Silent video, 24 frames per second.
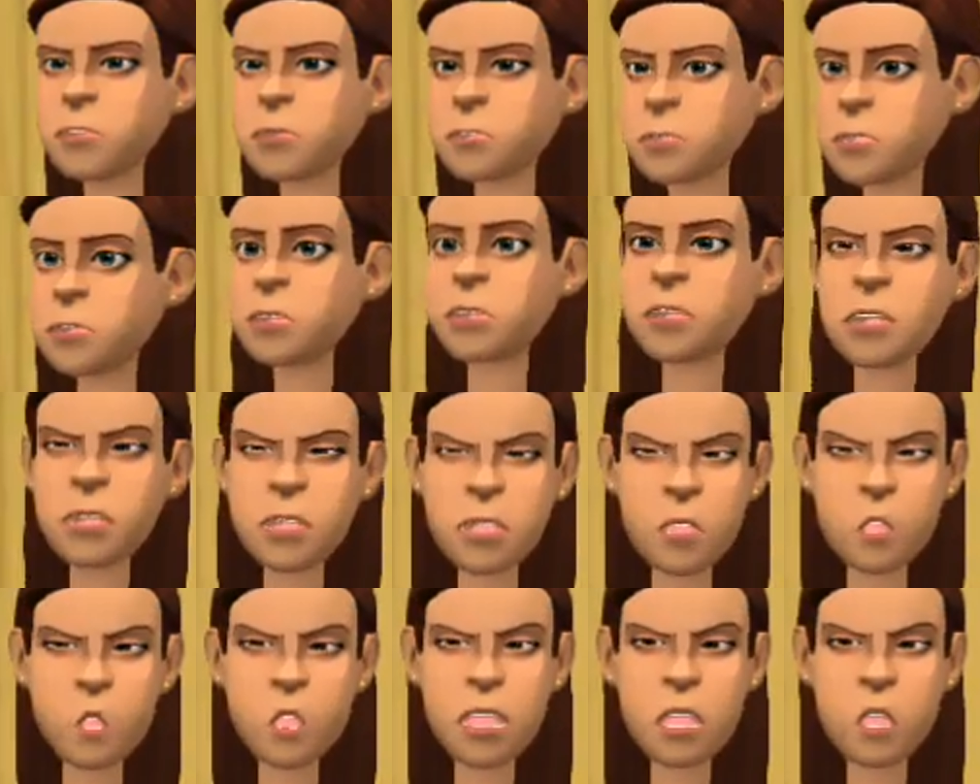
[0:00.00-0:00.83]

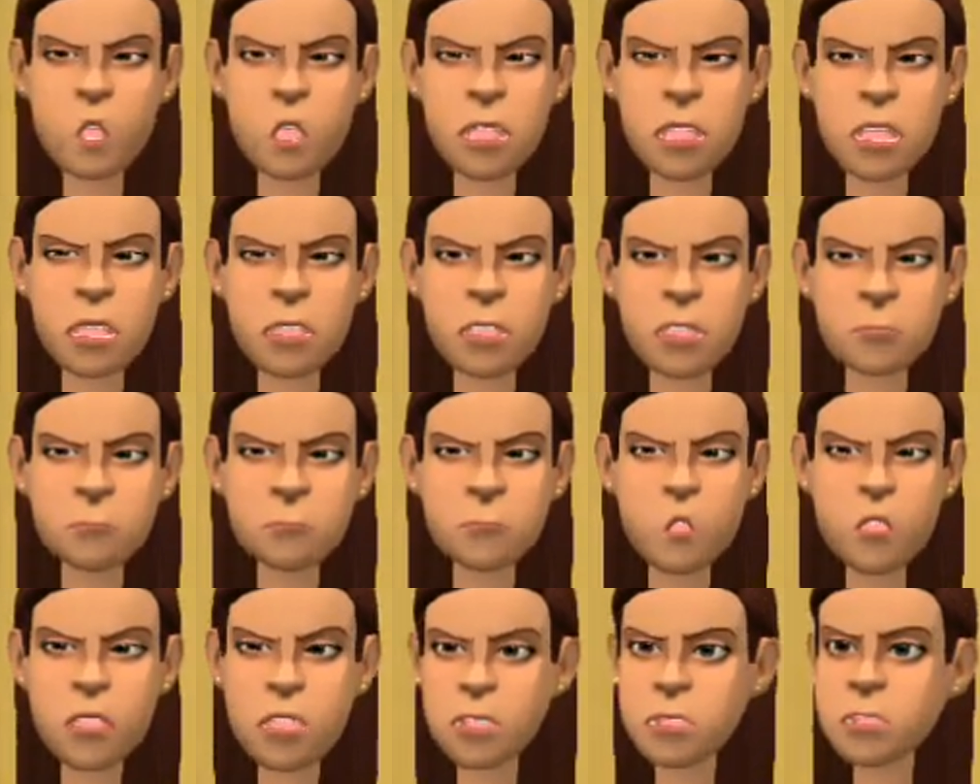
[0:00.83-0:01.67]
Kathy's, watching that
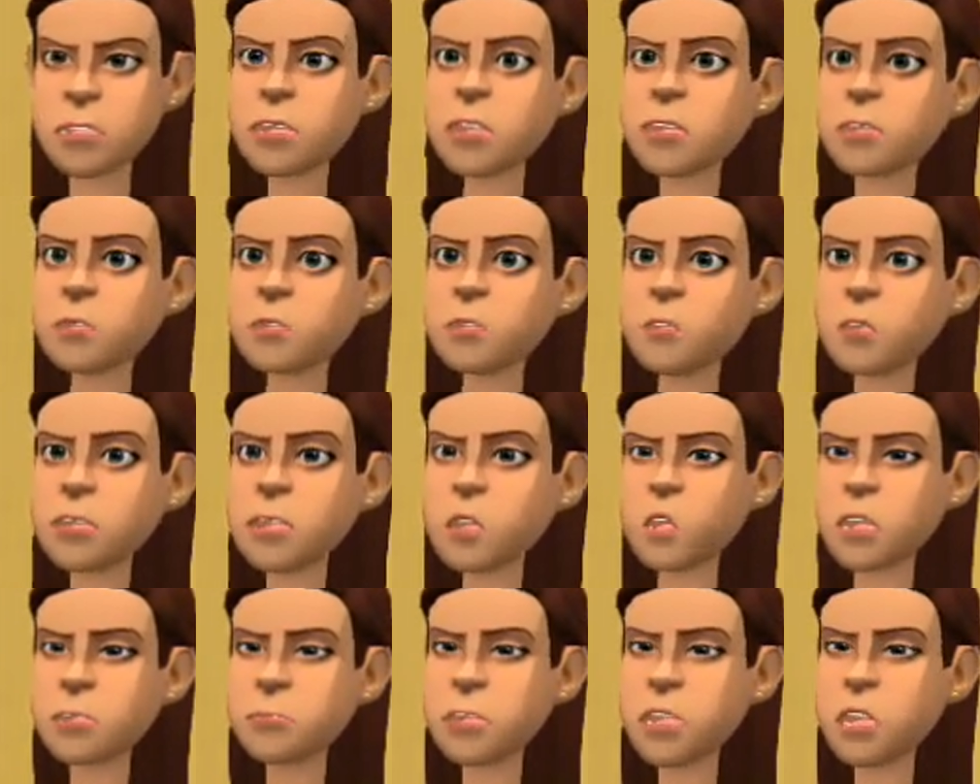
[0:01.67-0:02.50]
movie I told
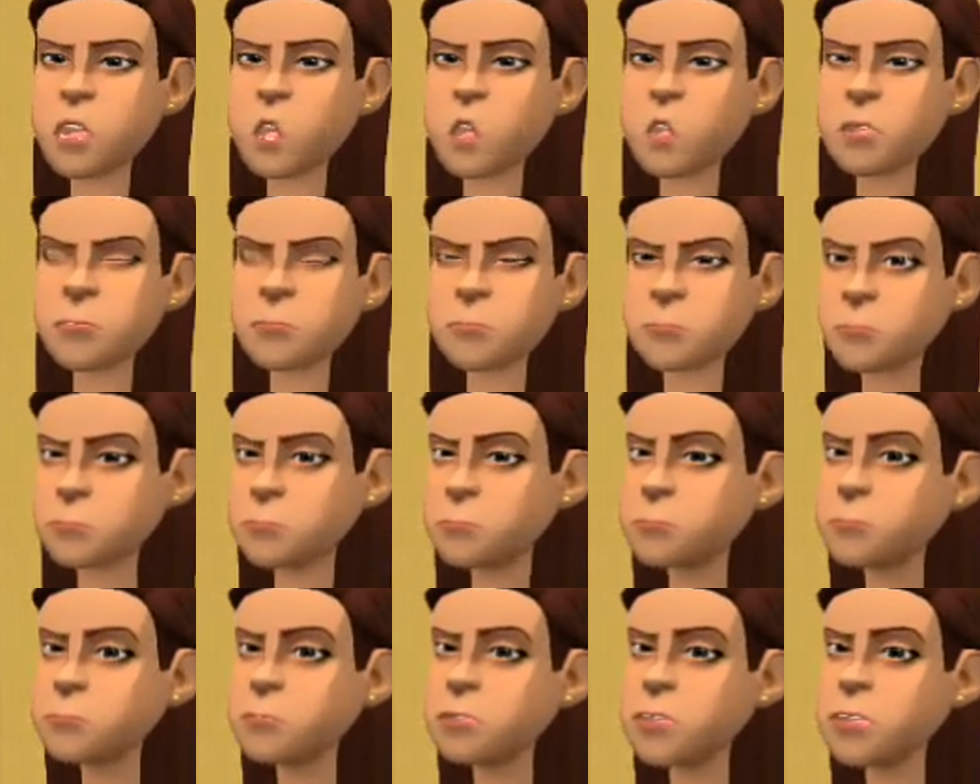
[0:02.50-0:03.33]
you about.
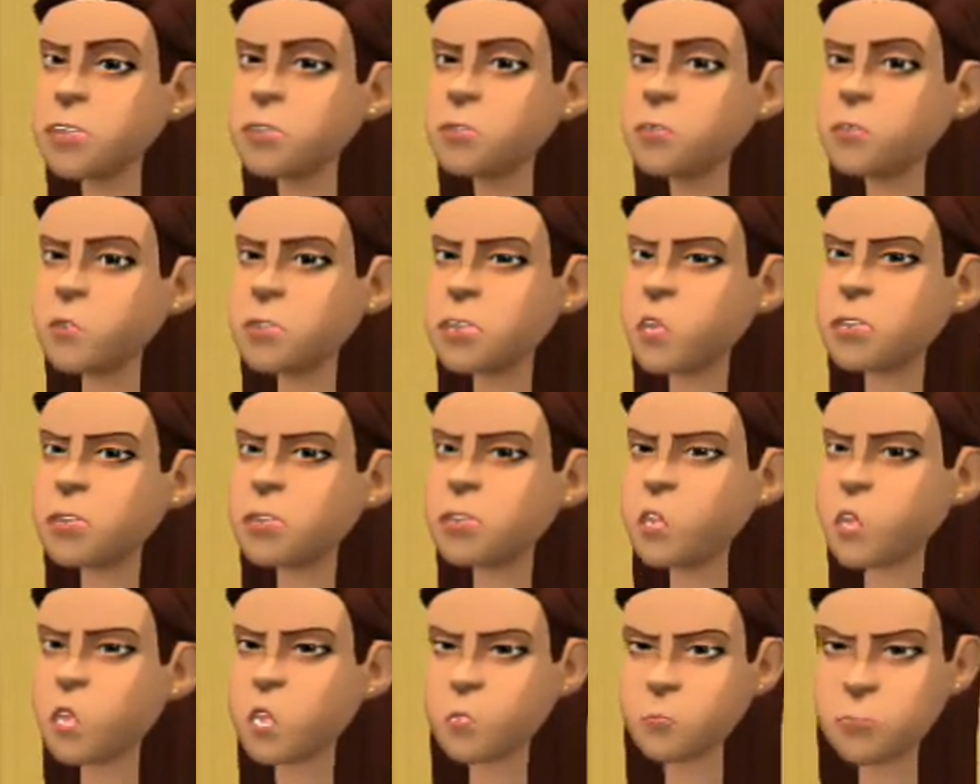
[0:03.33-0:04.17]
I told you I
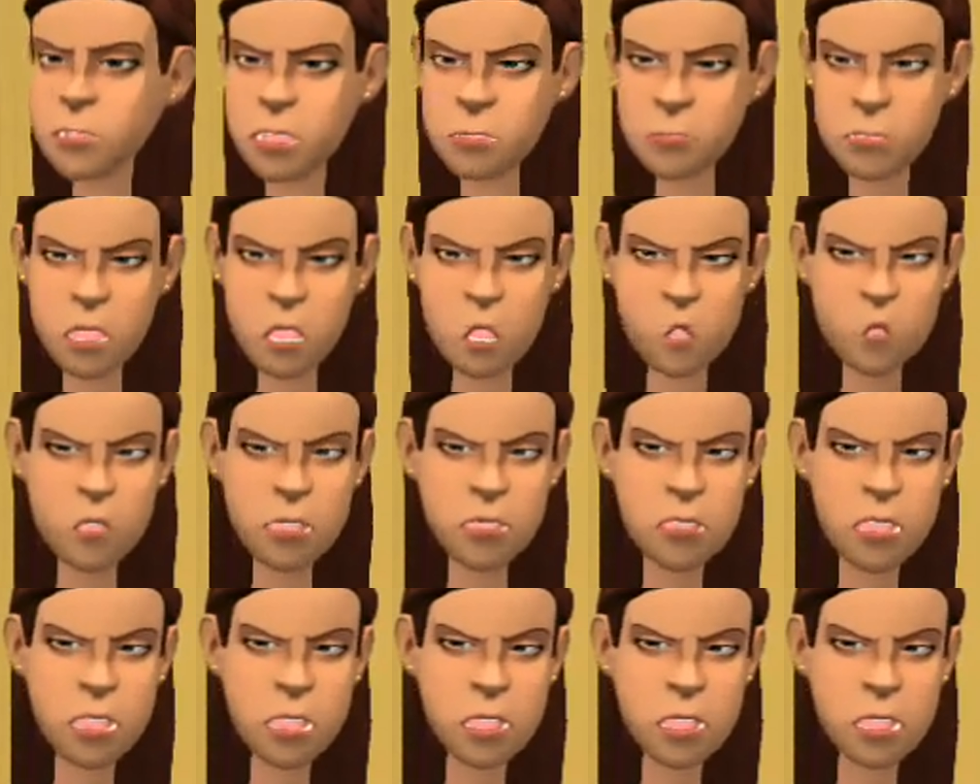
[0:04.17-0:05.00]
would be about
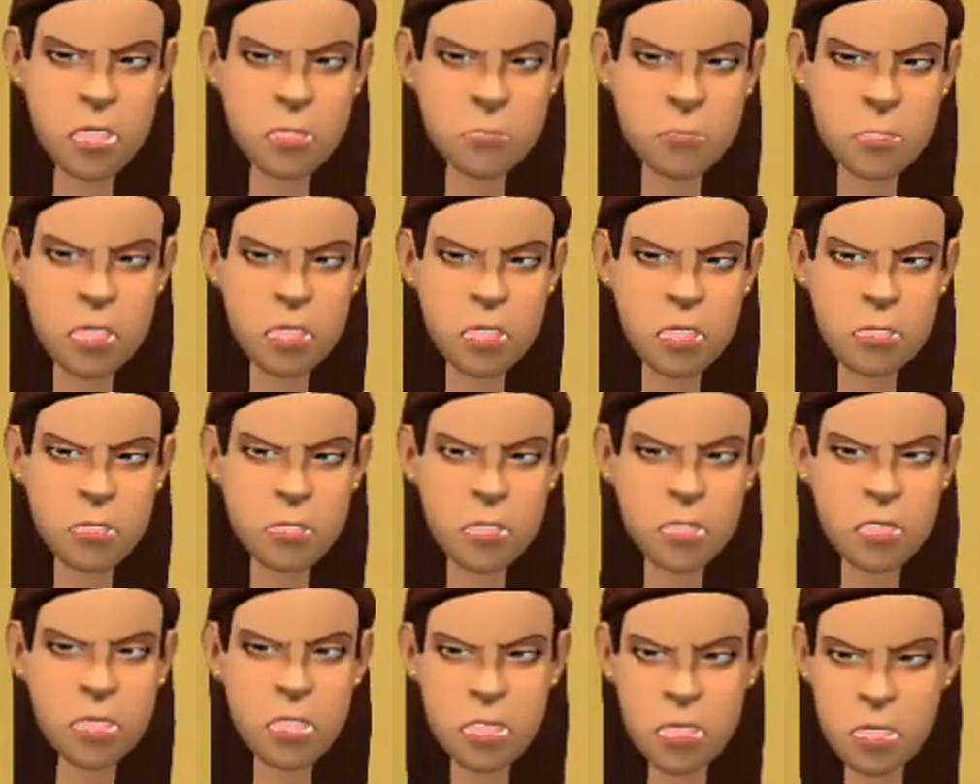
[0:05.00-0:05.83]
15 minutes
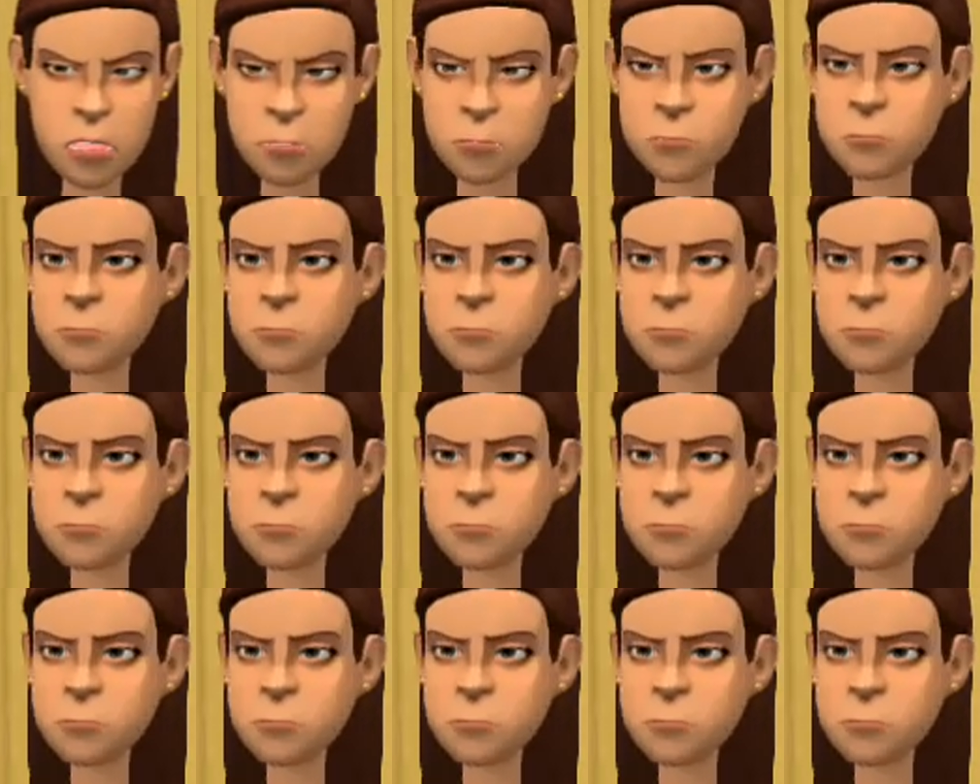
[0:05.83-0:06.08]
late.